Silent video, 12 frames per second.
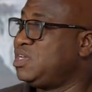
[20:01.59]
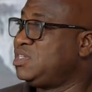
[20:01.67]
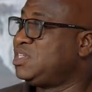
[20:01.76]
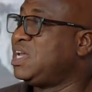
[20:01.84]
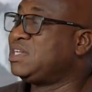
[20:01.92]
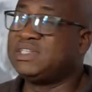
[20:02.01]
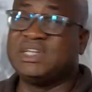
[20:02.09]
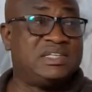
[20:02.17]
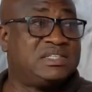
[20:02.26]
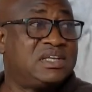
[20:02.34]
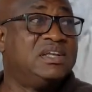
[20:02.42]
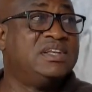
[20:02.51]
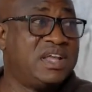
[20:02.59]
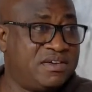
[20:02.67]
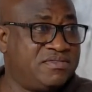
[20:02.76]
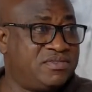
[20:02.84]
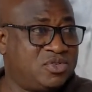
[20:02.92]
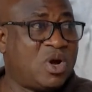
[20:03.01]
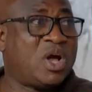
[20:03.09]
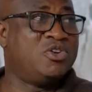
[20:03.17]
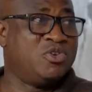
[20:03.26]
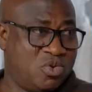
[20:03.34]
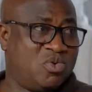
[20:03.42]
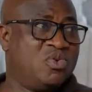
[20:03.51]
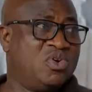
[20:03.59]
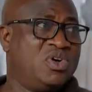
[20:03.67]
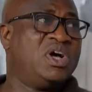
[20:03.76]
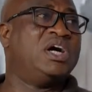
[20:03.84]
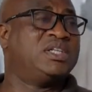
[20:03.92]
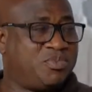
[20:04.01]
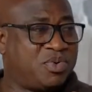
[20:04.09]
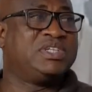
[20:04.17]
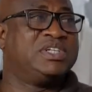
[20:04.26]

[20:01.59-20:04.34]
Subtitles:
shall taste death. So I know at a point